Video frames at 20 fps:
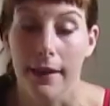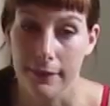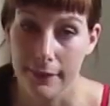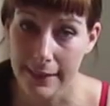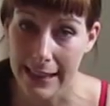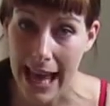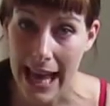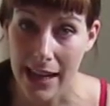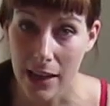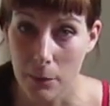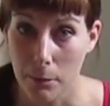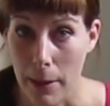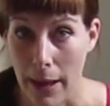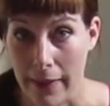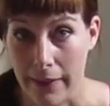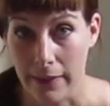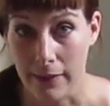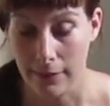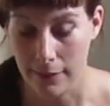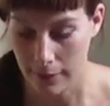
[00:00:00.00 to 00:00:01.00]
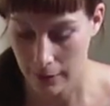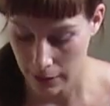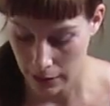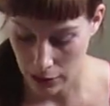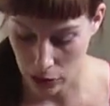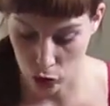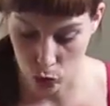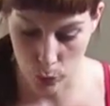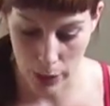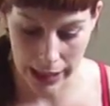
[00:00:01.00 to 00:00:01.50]
A static balance
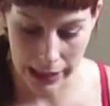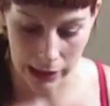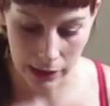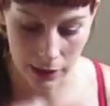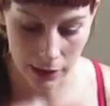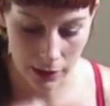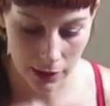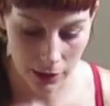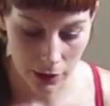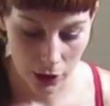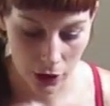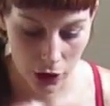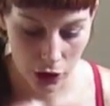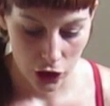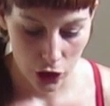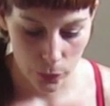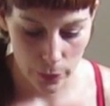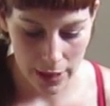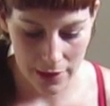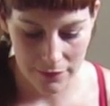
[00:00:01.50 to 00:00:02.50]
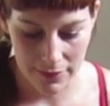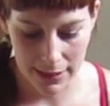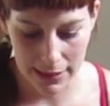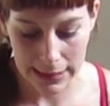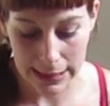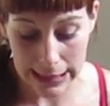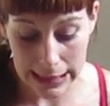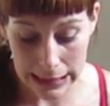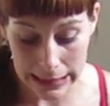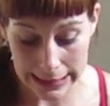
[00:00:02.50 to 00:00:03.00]
is when you have
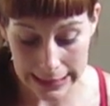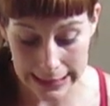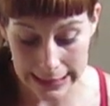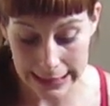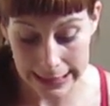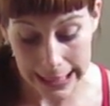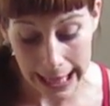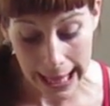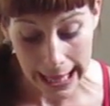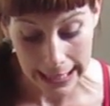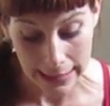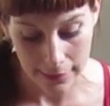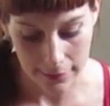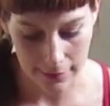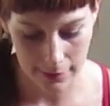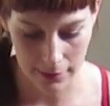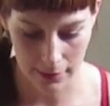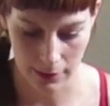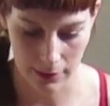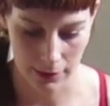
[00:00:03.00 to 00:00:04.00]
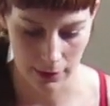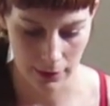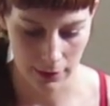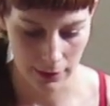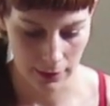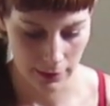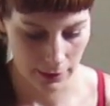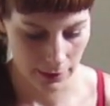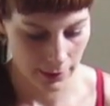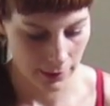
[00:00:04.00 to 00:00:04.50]
a little dent
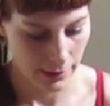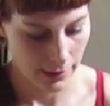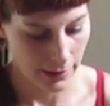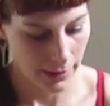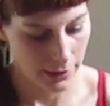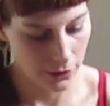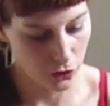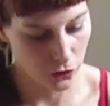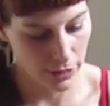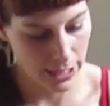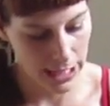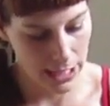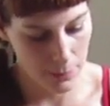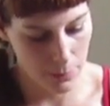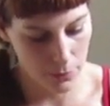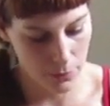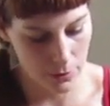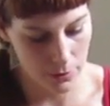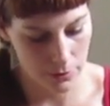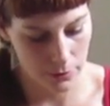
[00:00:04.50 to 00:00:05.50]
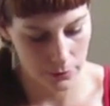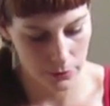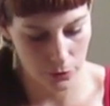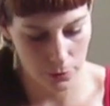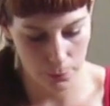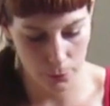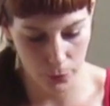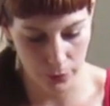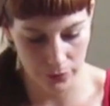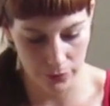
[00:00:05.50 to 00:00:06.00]
and you're able to
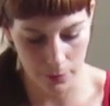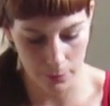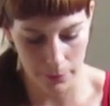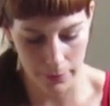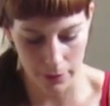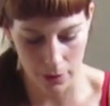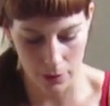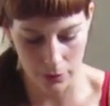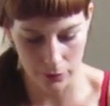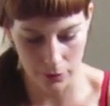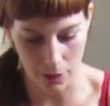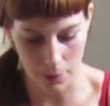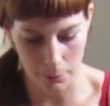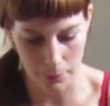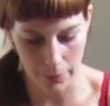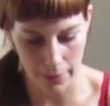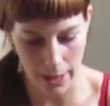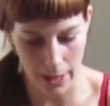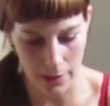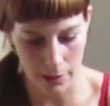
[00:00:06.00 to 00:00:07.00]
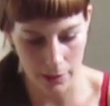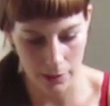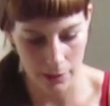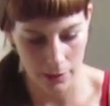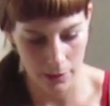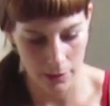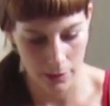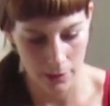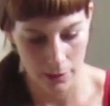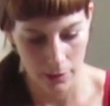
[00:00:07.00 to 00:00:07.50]
put something on top of
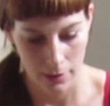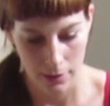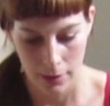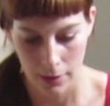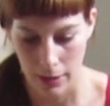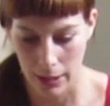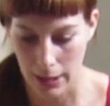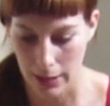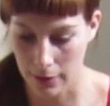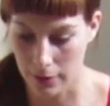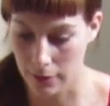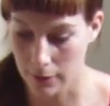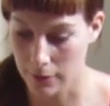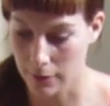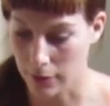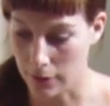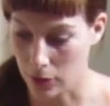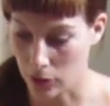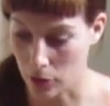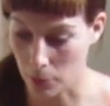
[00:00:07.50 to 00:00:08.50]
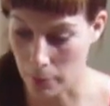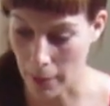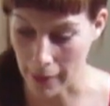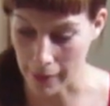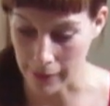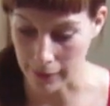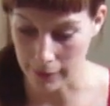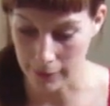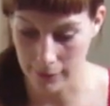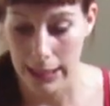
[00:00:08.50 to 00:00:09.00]
that and continue to
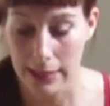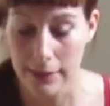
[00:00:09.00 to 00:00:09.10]
balance.